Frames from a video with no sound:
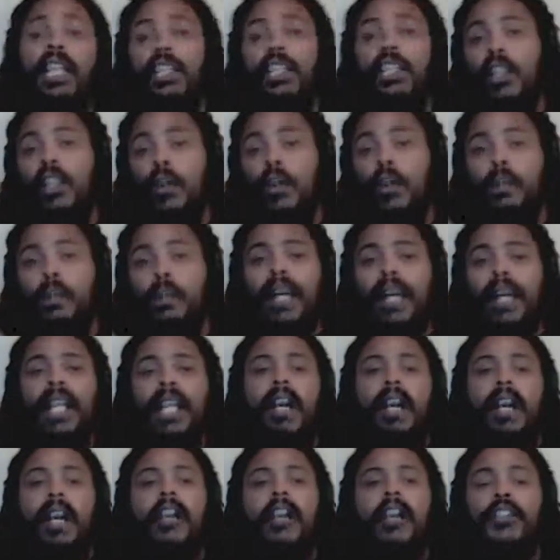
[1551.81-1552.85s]
You go to buy
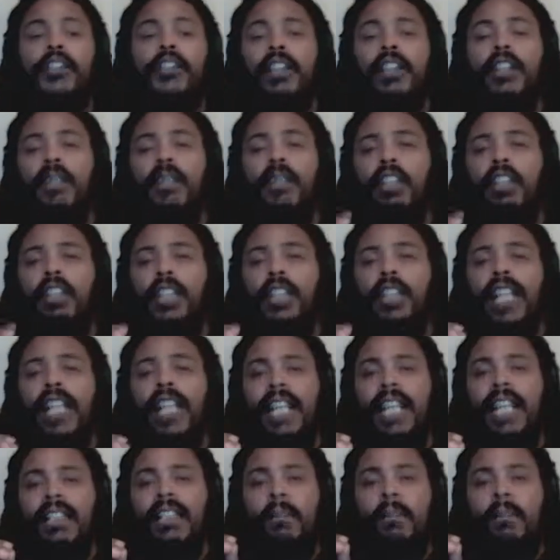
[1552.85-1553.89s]
a car, you're going to be looking
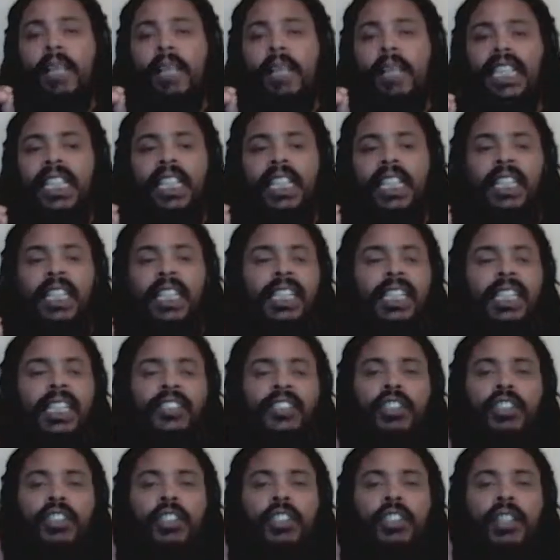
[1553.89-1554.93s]
at the mint
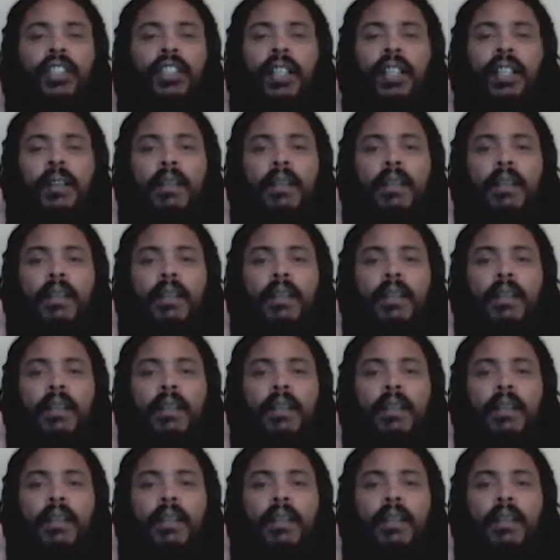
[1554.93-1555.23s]
condition,